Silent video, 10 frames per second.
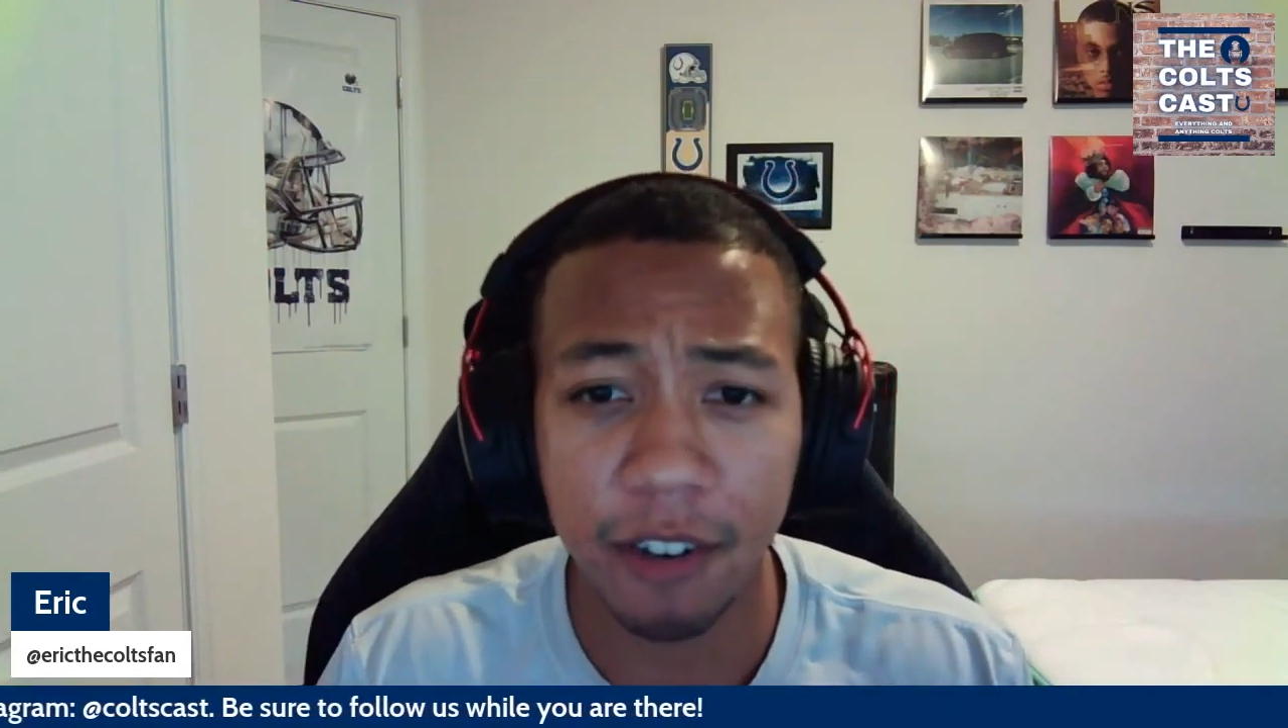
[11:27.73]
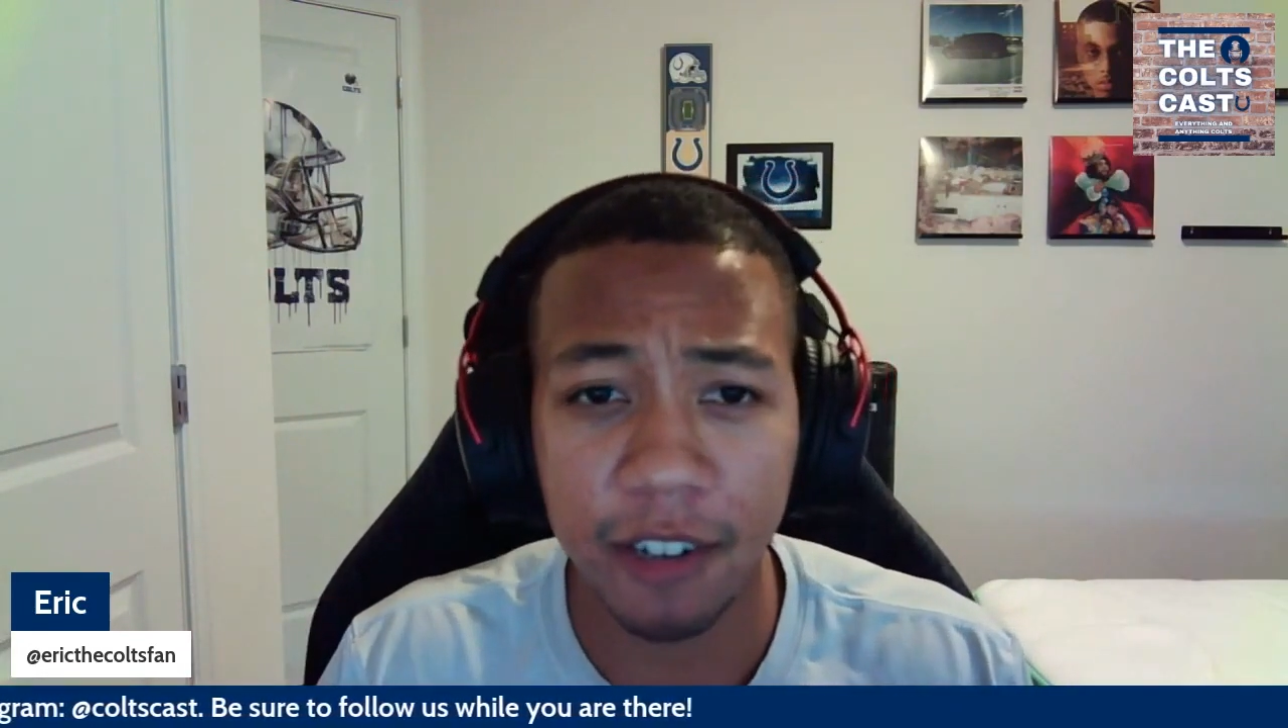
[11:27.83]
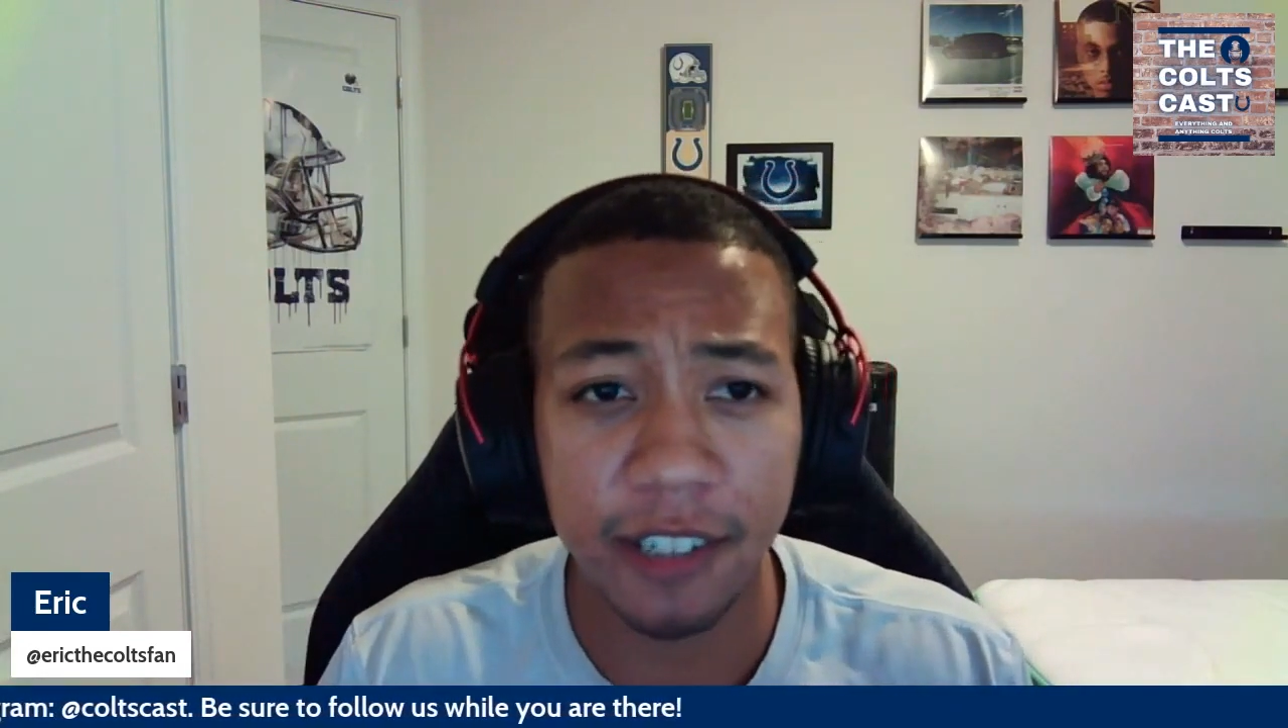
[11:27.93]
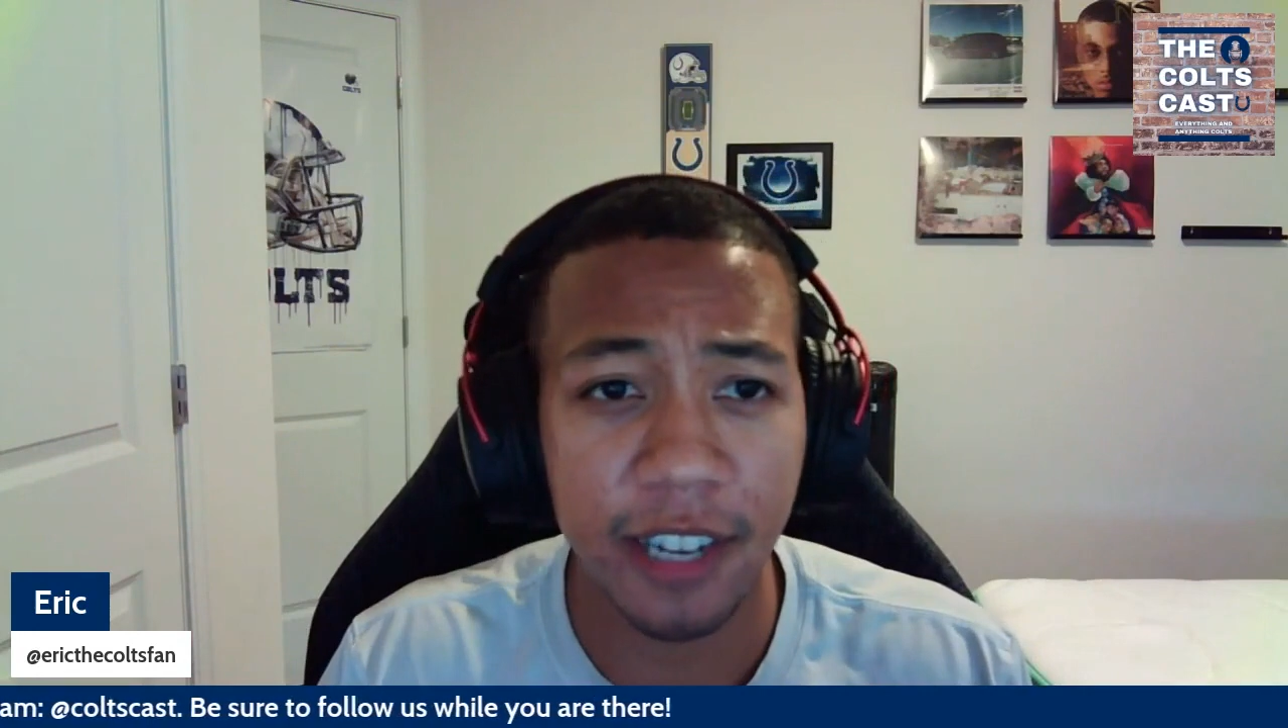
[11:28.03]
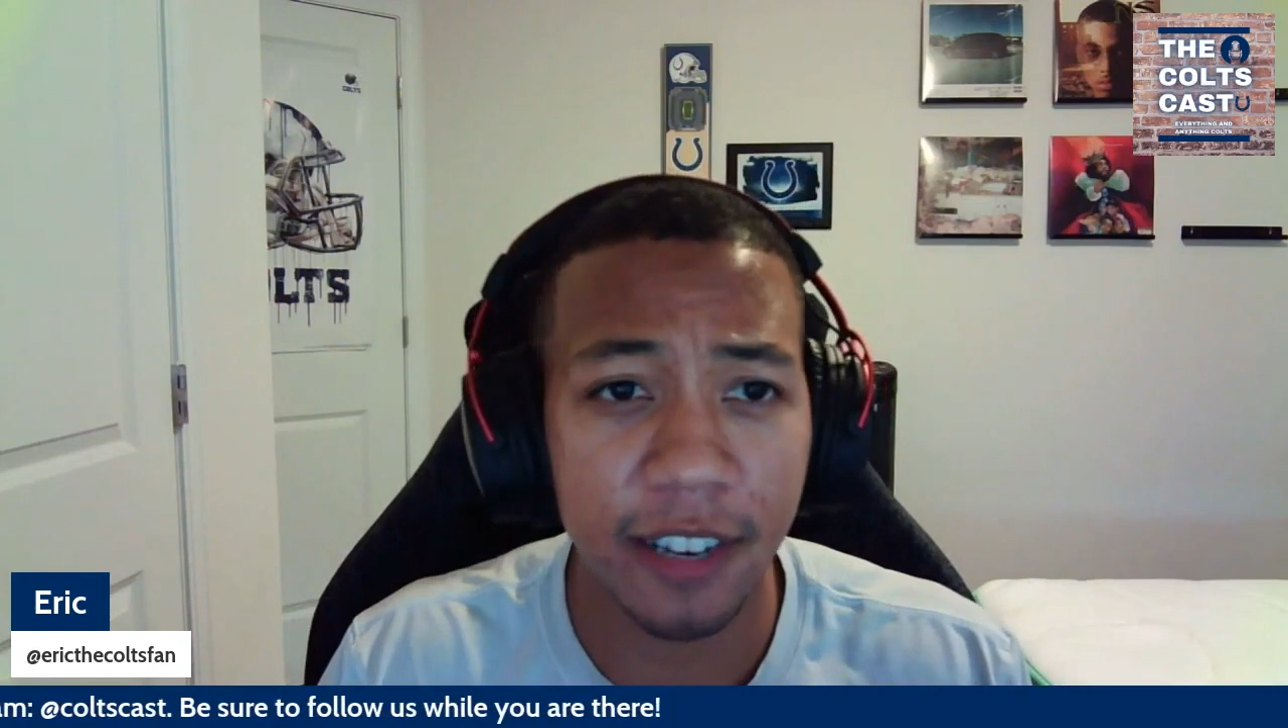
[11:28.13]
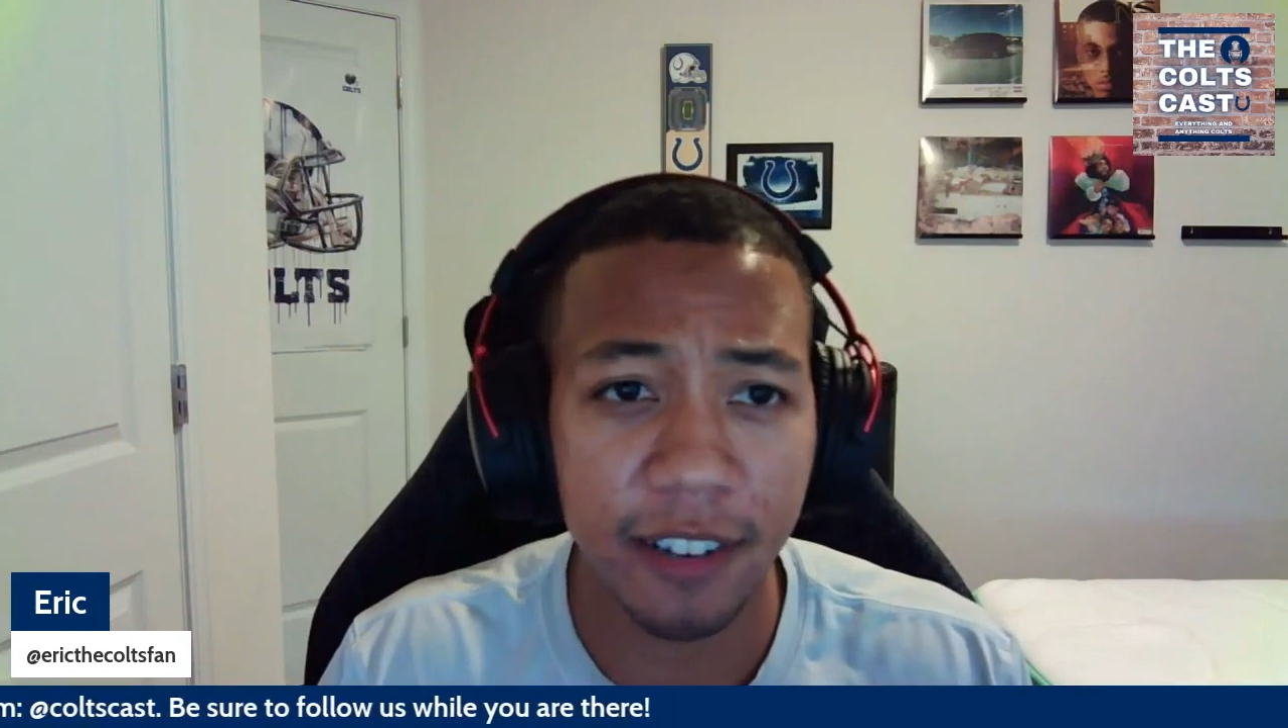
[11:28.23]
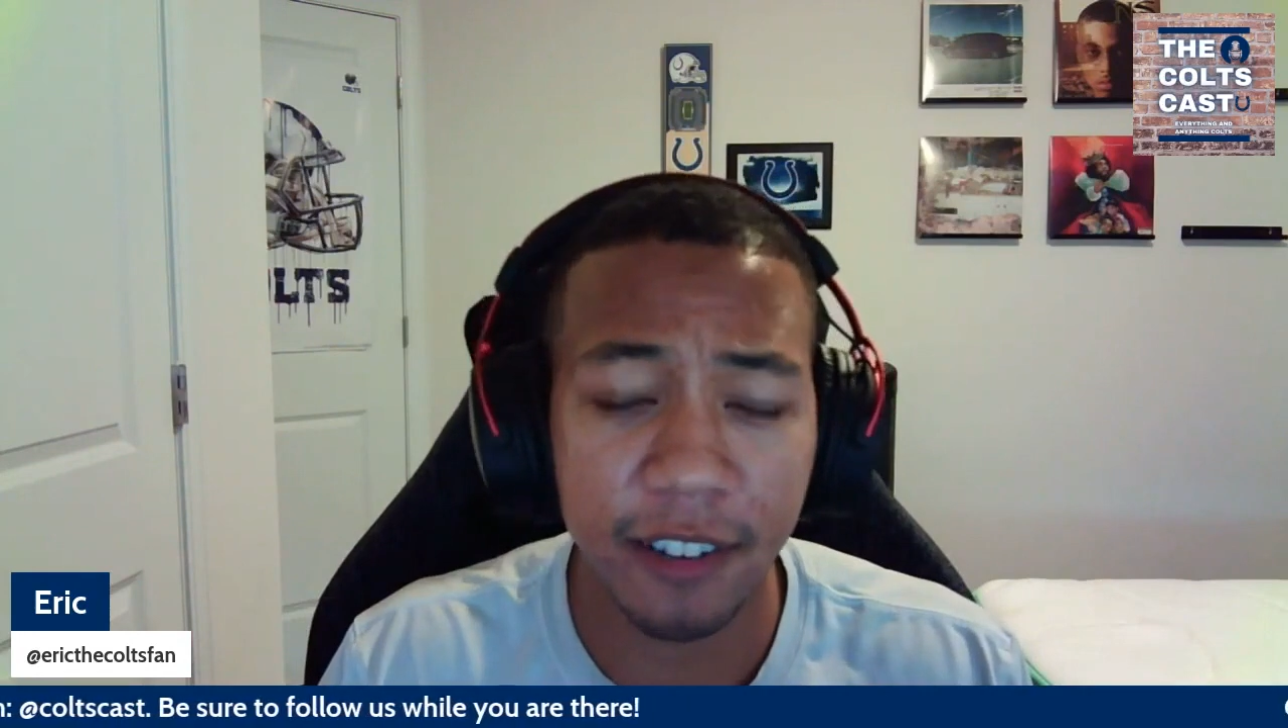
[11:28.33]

contending.